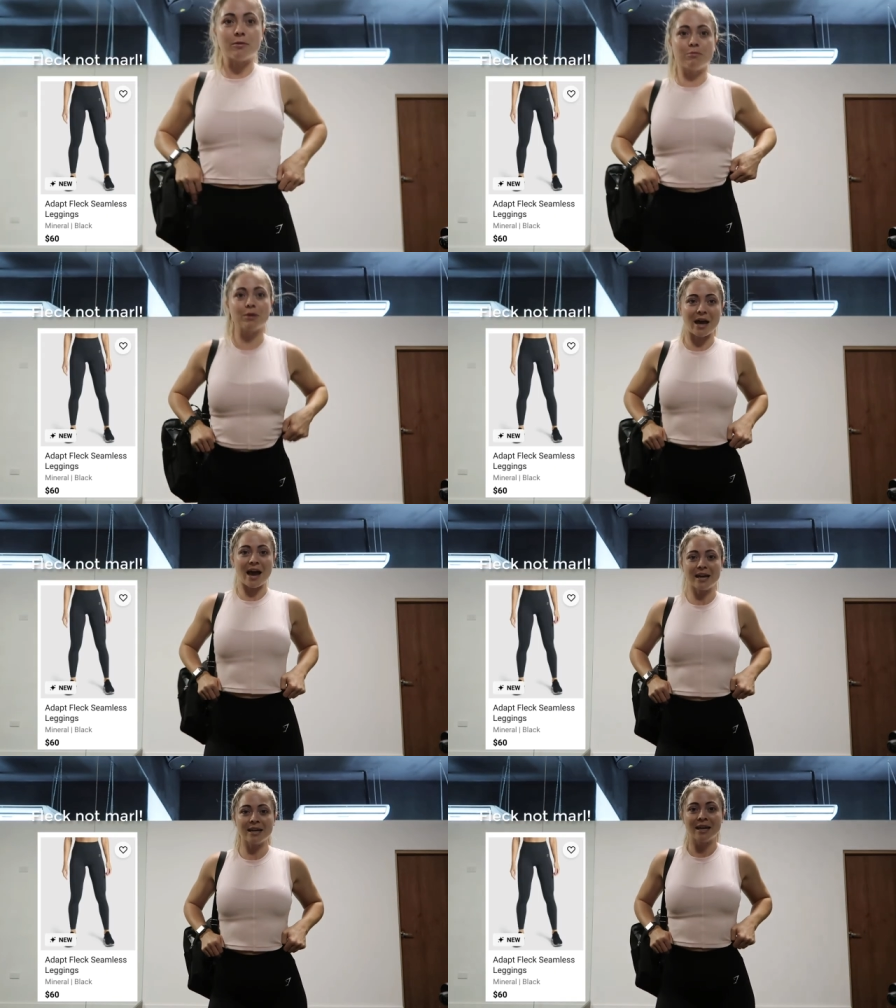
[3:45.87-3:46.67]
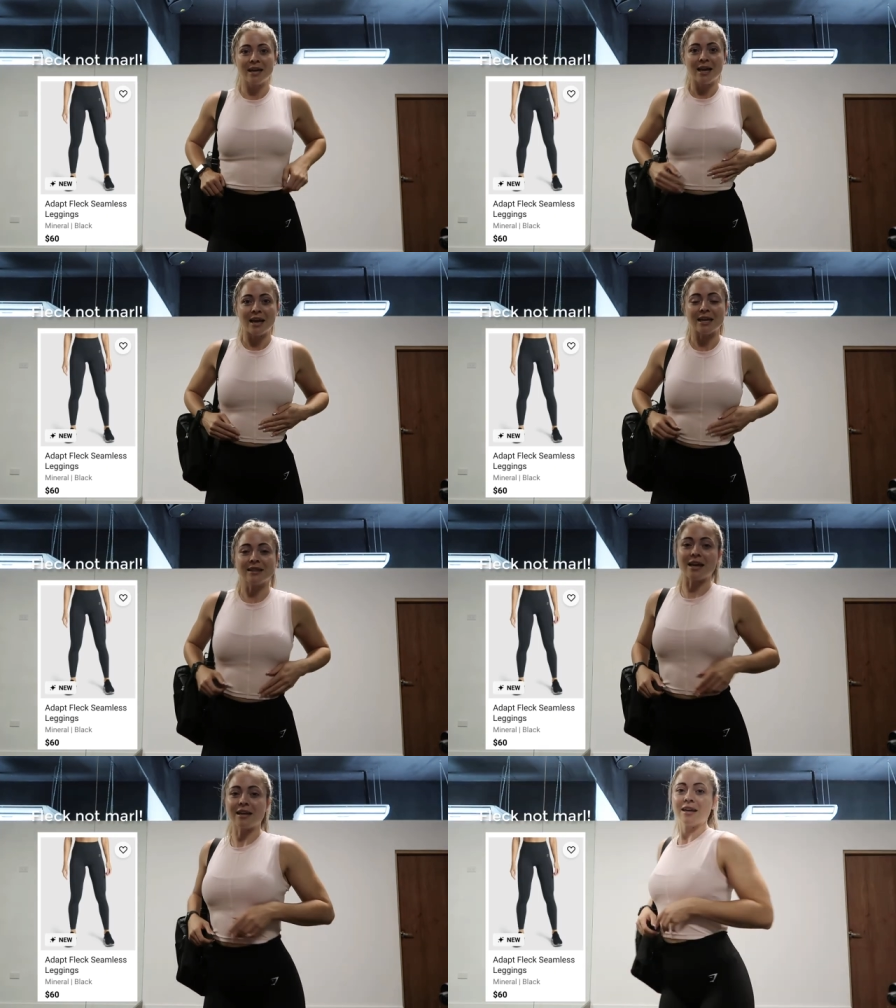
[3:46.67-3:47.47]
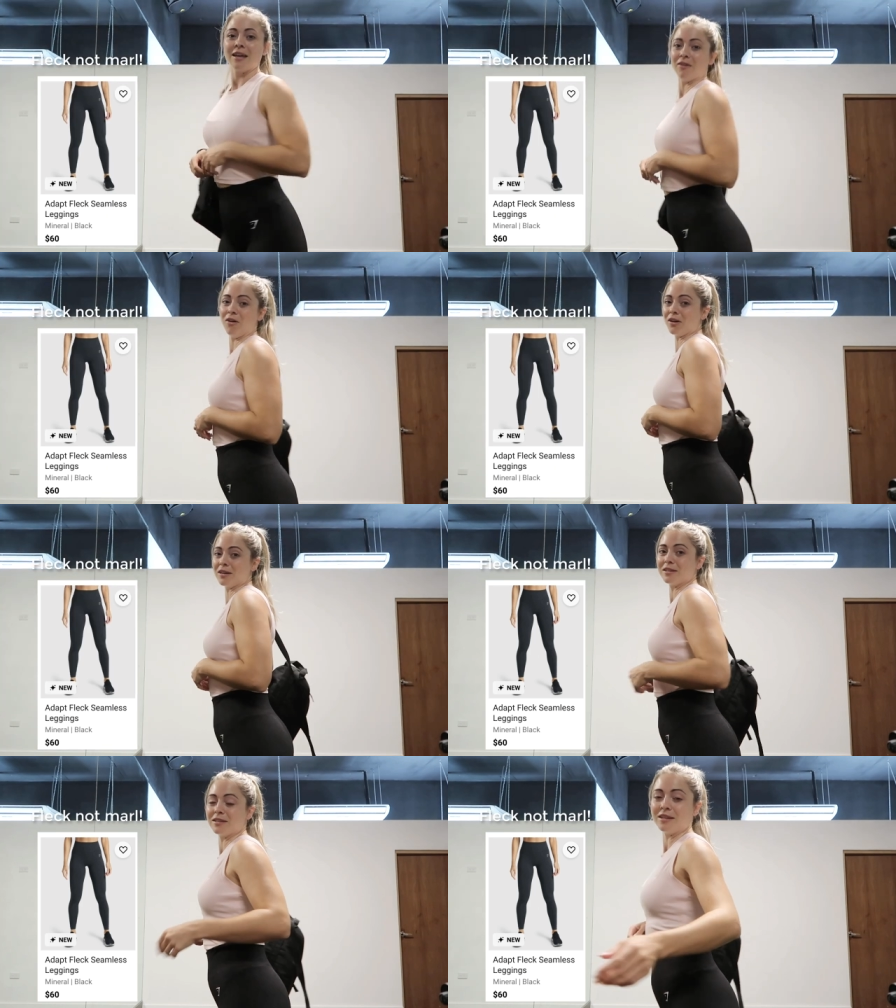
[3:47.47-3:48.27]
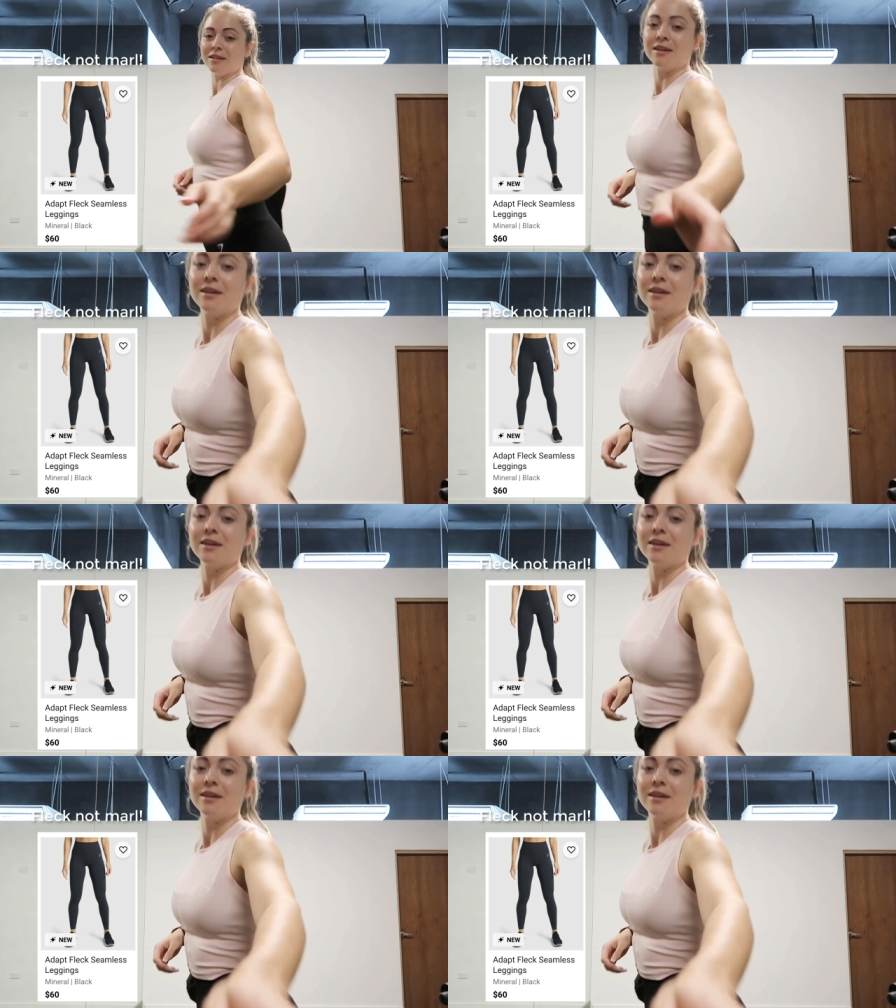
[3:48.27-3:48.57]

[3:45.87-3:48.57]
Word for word: out in black and like honestly,